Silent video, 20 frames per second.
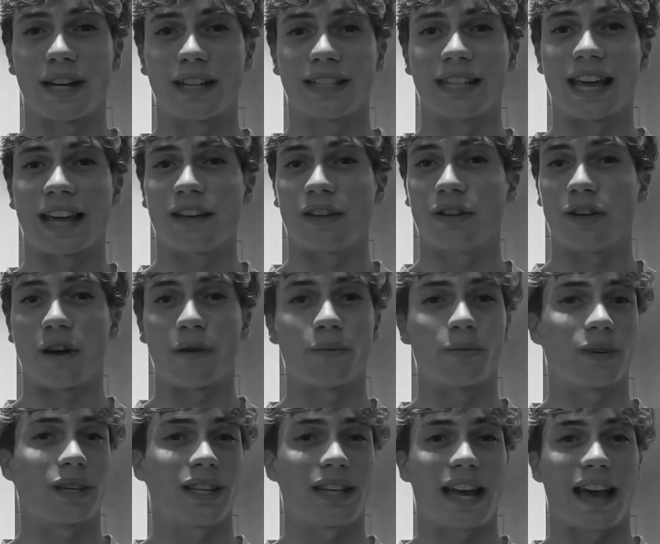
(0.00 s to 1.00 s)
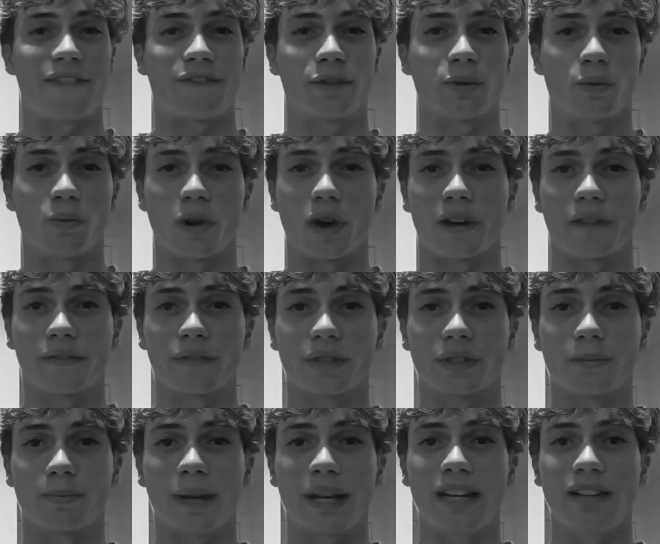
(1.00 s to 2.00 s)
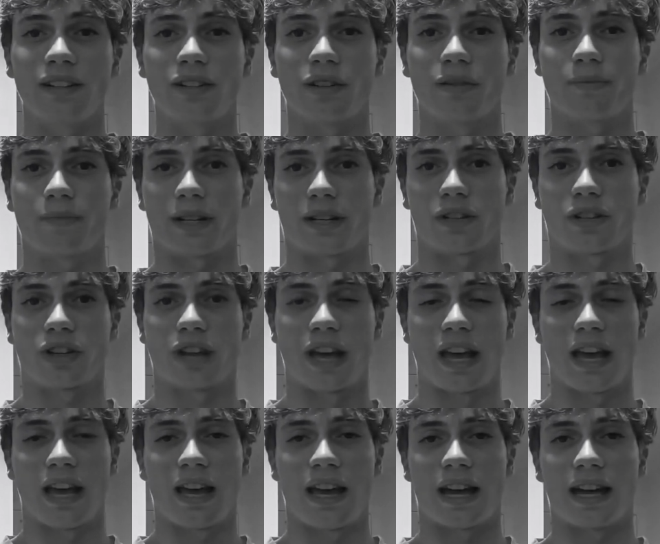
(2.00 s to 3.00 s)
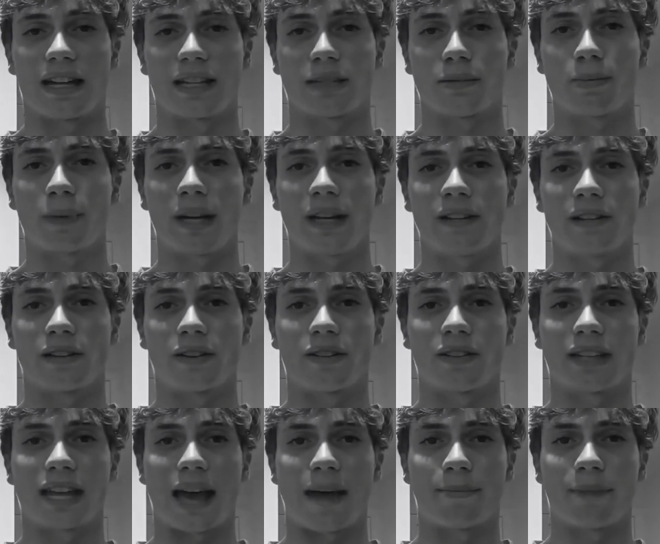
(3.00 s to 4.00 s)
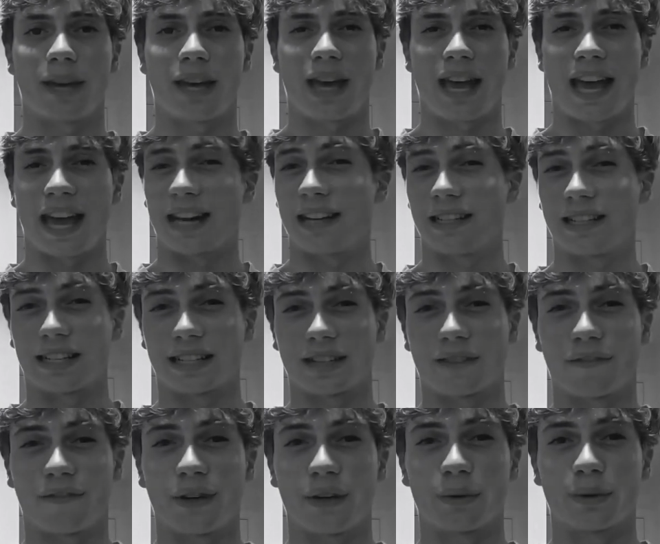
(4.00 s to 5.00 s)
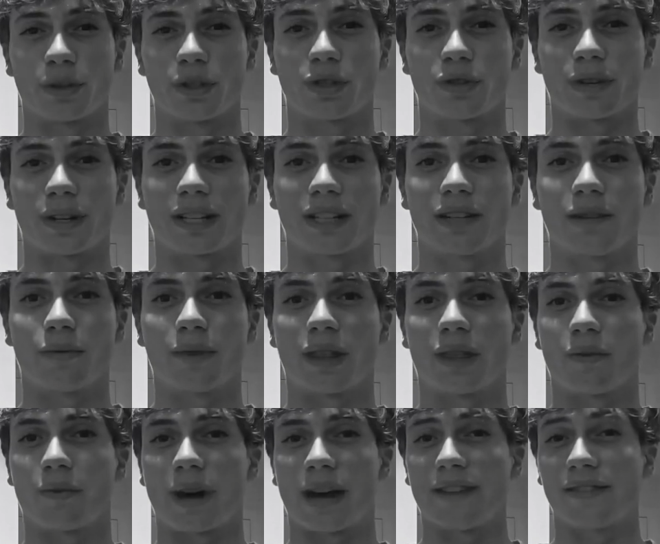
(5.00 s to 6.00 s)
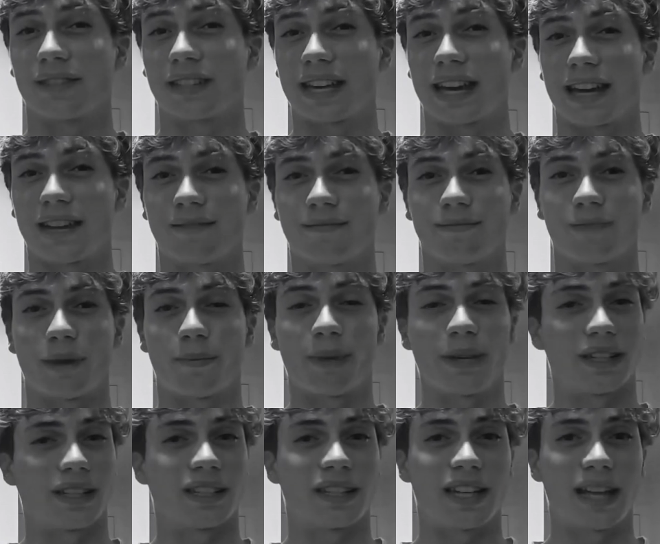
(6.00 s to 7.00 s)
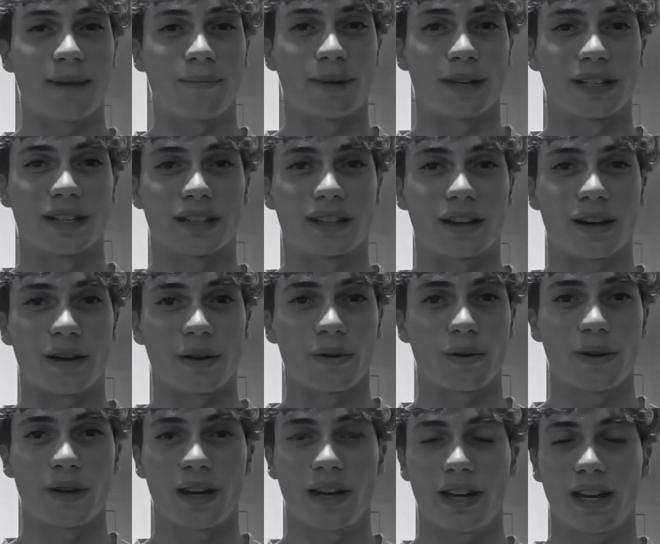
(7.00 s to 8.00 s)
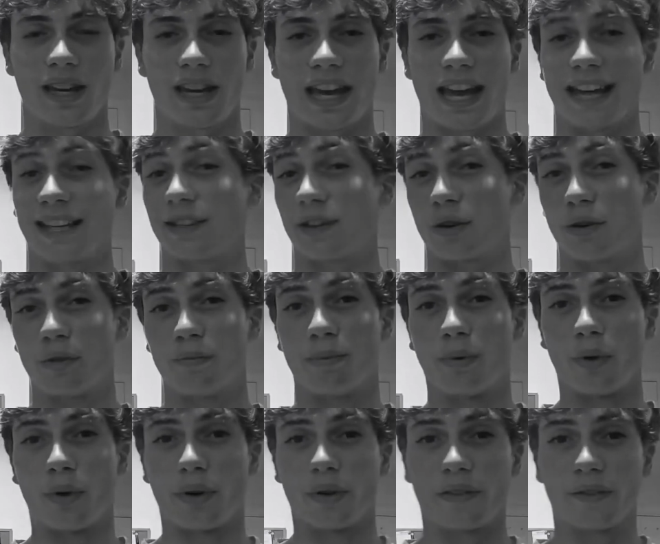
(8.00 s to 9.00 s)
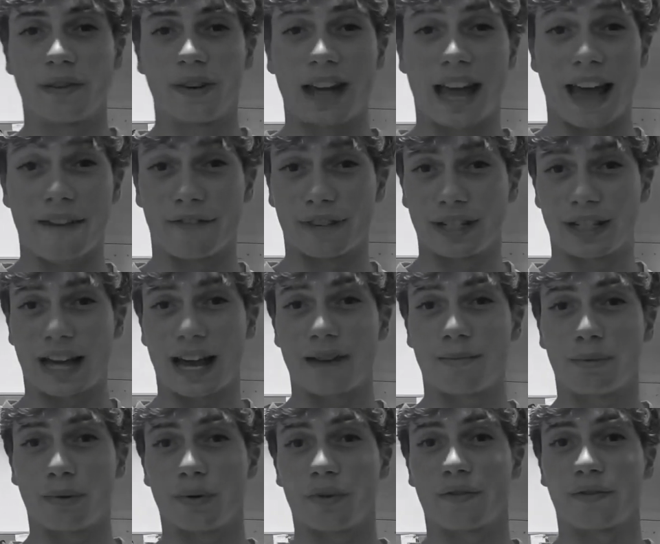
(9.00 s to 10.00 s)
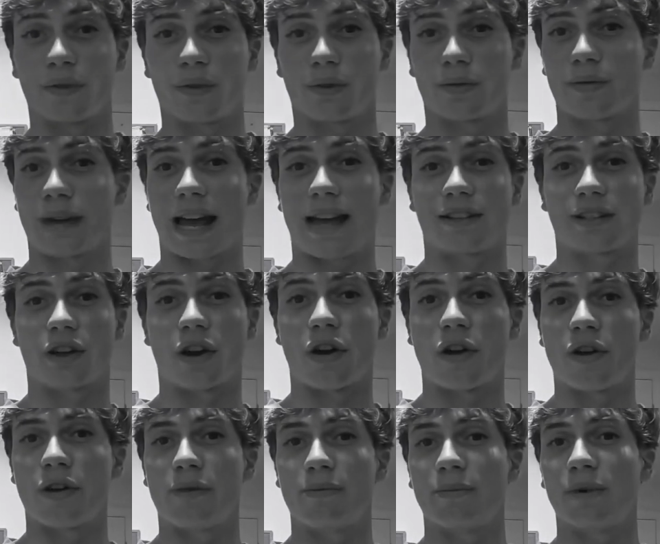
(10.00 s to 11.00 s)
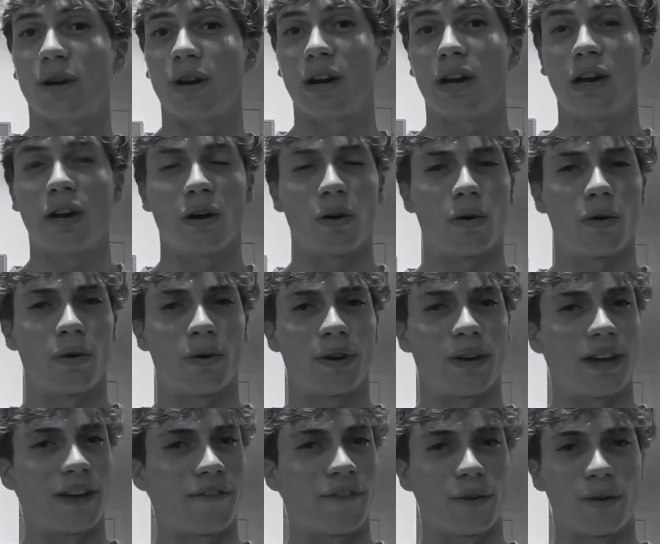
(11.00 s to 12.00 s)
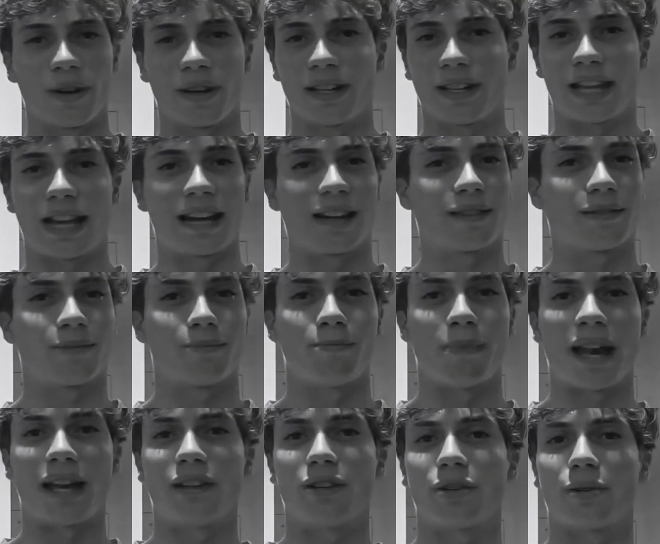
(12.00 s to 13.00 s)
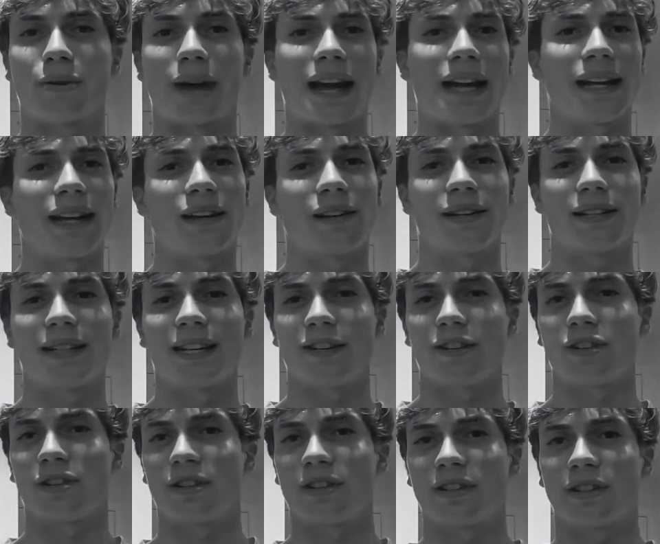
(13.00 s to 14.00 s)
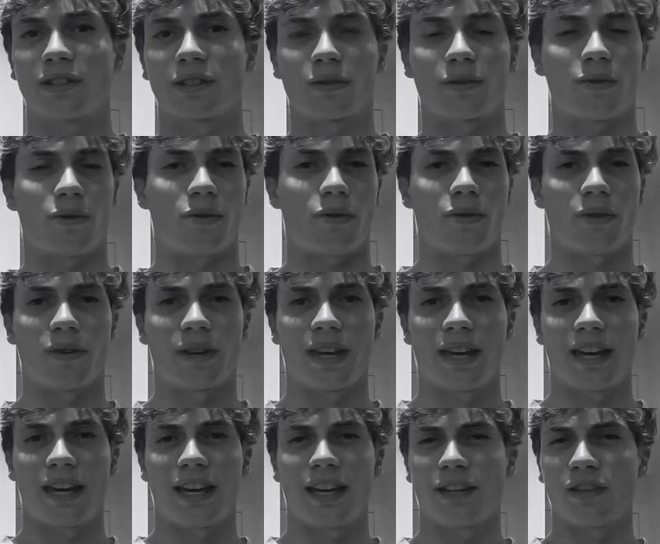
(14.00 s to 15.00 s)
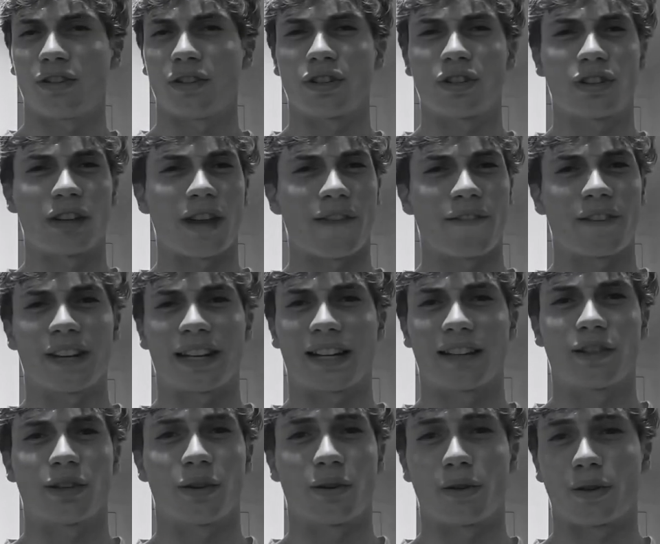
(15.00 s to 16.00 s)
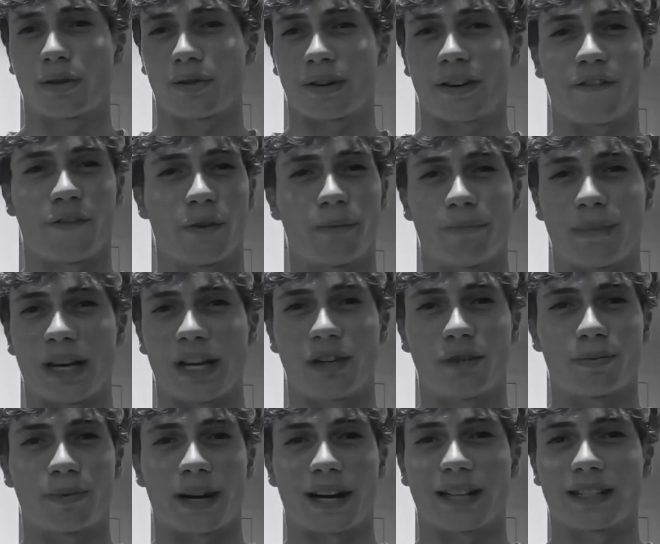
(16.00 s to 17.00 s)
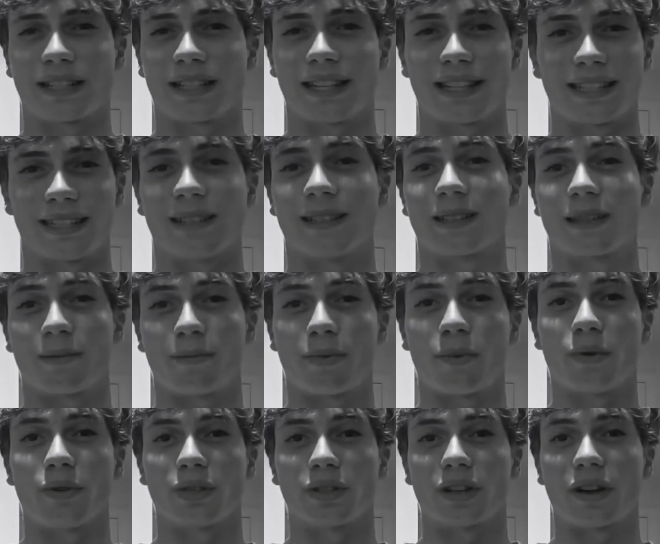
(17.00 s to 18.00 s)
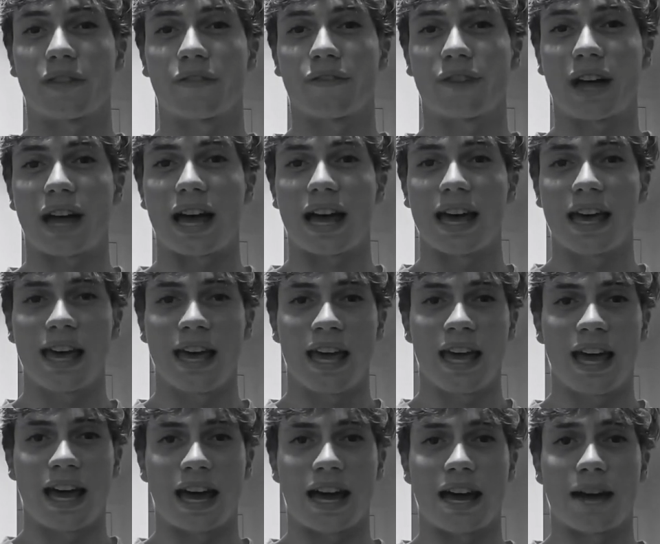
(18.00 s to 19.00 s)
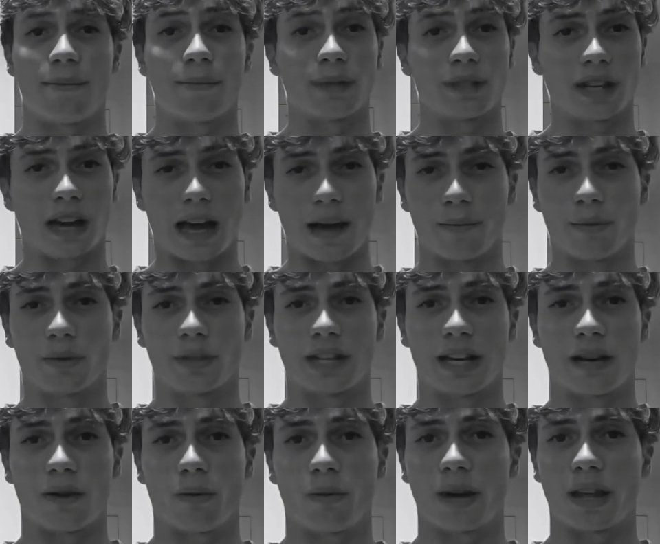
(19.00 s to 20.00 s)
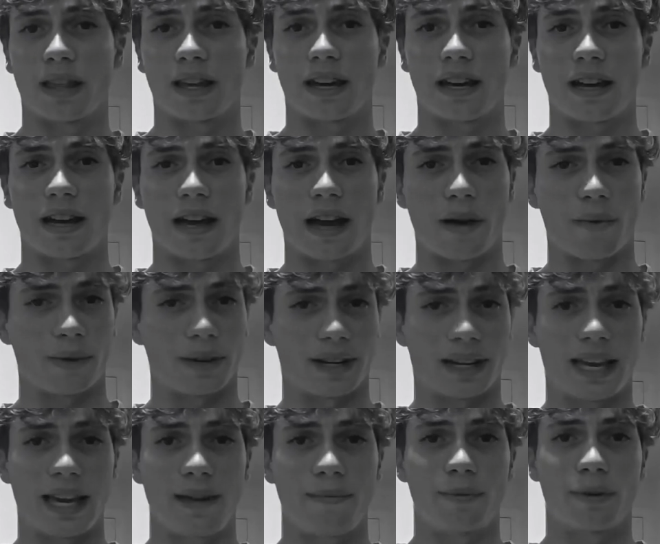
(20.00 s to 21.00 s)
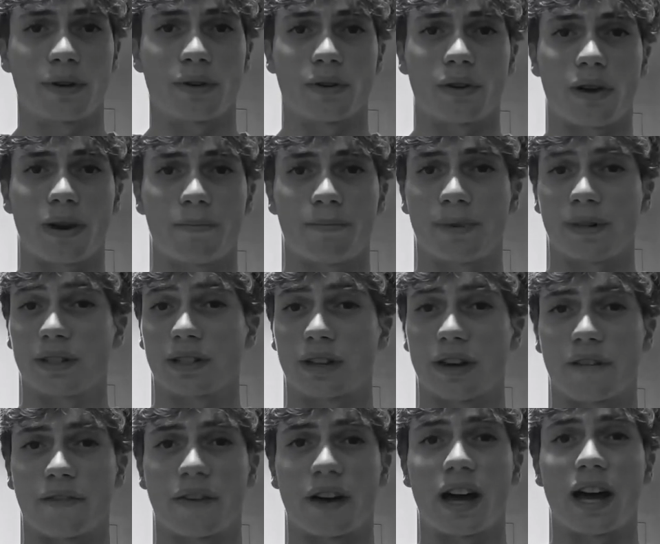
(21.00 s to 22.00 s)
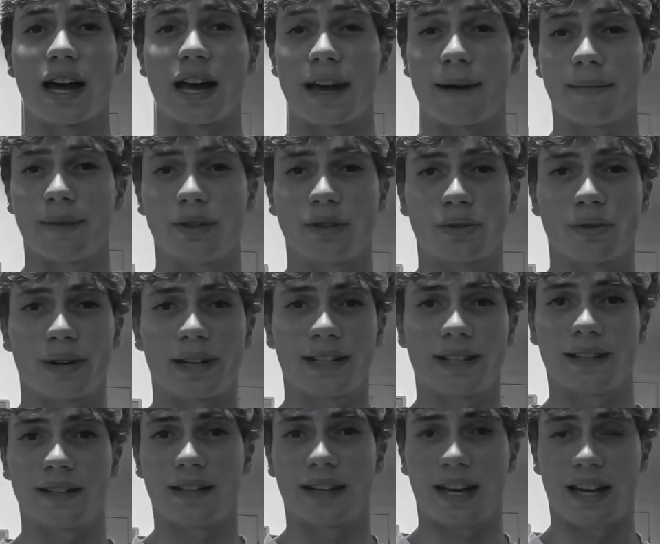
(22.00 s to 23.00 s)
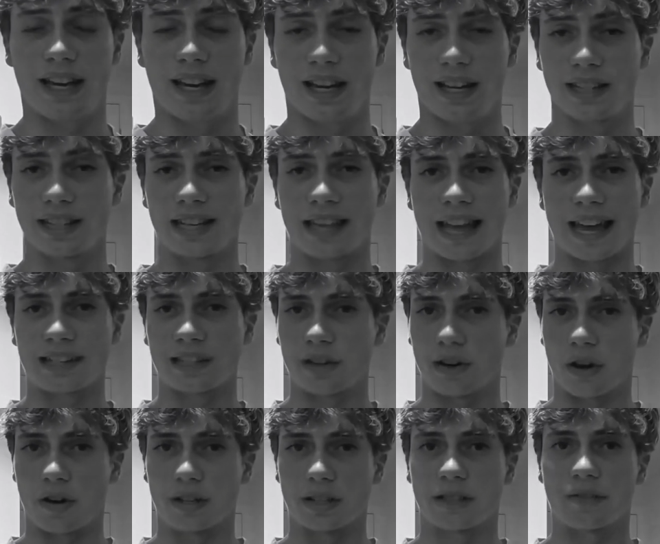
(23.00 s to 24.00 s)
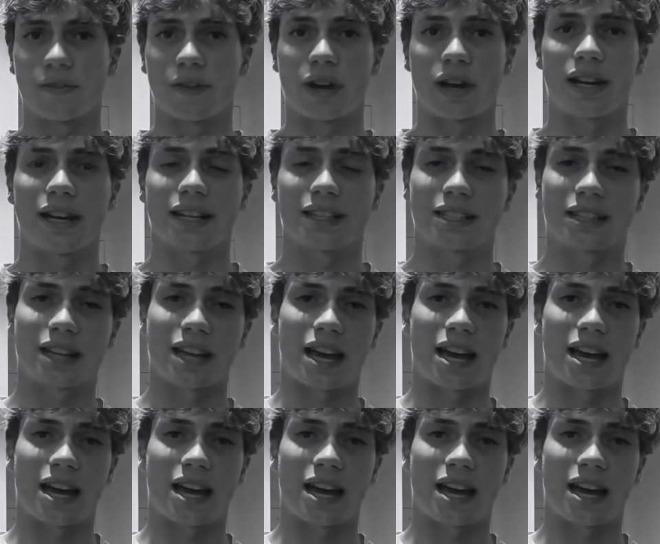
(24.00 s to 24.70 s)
is that you don't really have to work for speed too much. Speed is on tap, and it doesn't feel restricted when the waves get a bit steeper, so it's a good board, everyday board for around home, or if you're in like Mediterranean conditions, or you're just surfing like 2 to 3 foot beach breaks, this is the board so far. But time will tell whether I want to keep it or not, but so far I am enjoying it. So that's an honest verdict.